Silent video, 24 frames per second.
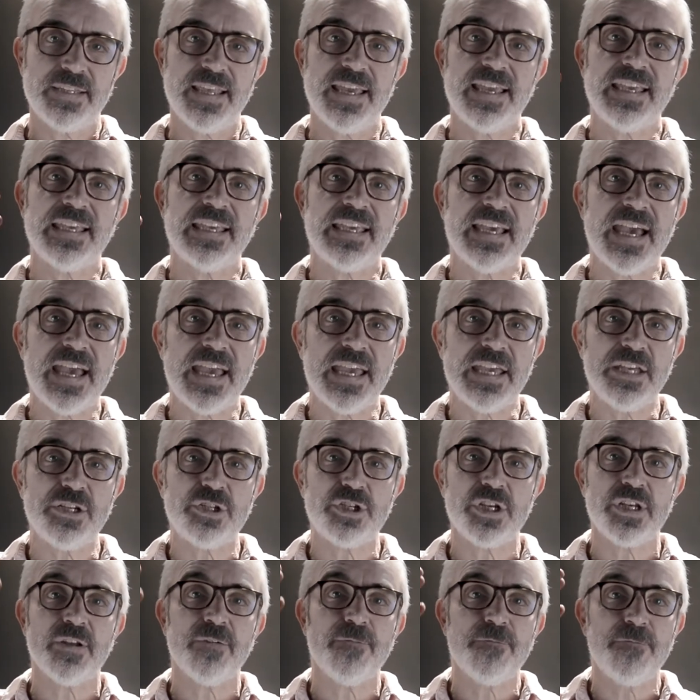They engage
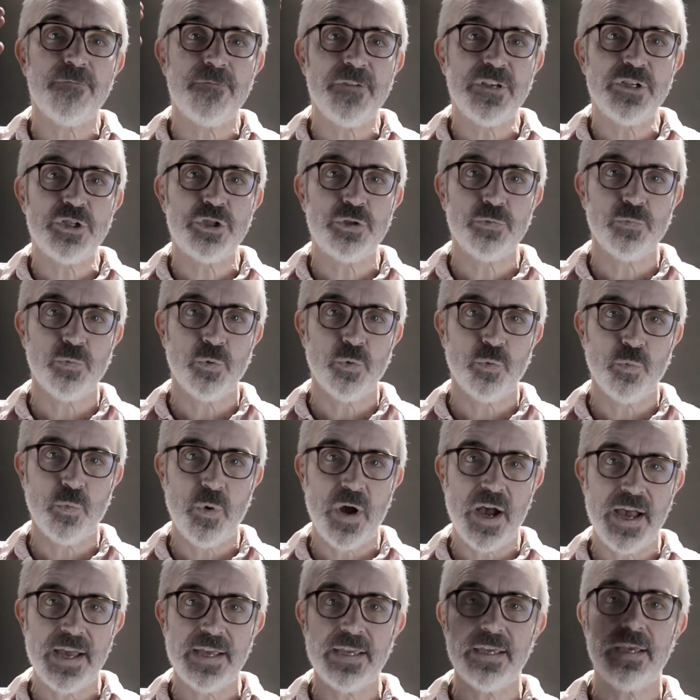in a visual
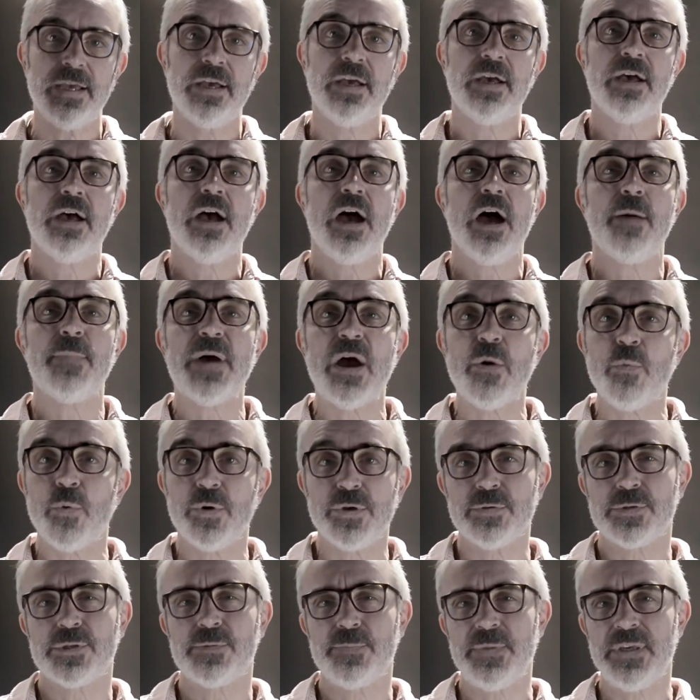way about what
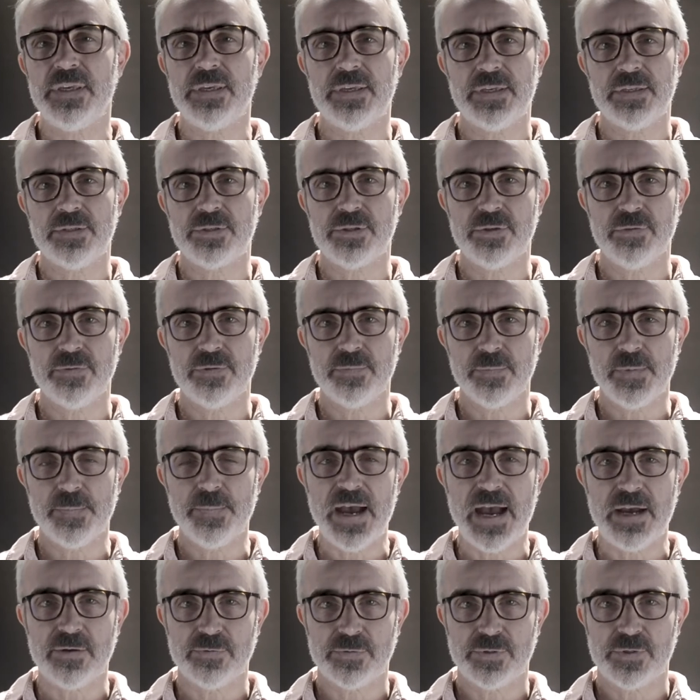you're speaking to them
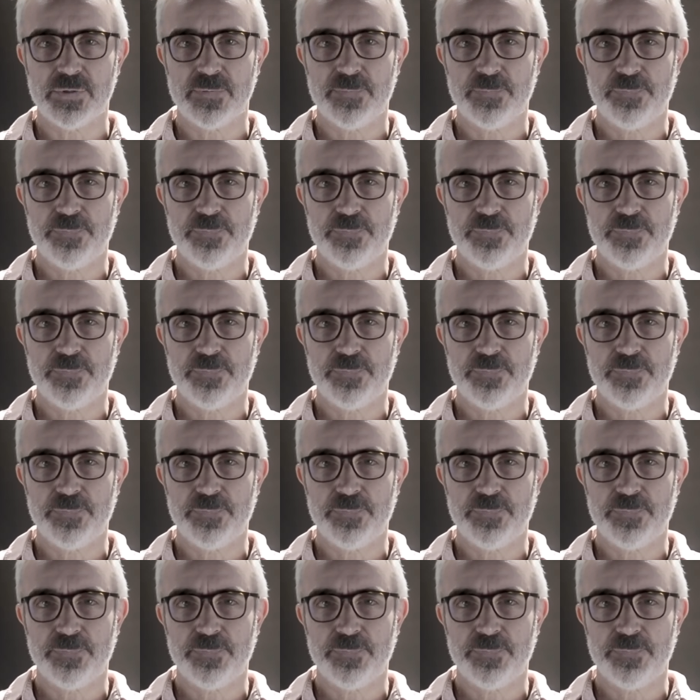about.